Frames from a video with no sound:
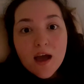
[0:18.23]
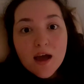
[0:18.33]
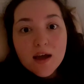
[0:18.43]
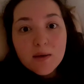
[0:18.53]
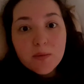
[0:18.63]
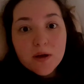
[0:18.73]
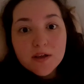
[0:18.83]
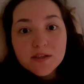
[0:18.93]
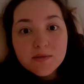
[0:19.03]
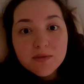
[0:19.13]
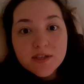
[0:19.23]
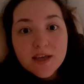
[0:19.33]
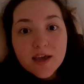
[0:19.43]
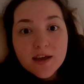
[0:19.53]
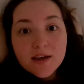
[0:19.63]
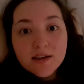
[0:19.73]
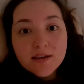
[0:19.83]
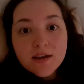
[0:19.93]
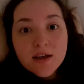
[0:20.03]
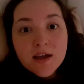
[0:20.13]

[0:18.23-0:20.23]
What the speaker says: I possibly can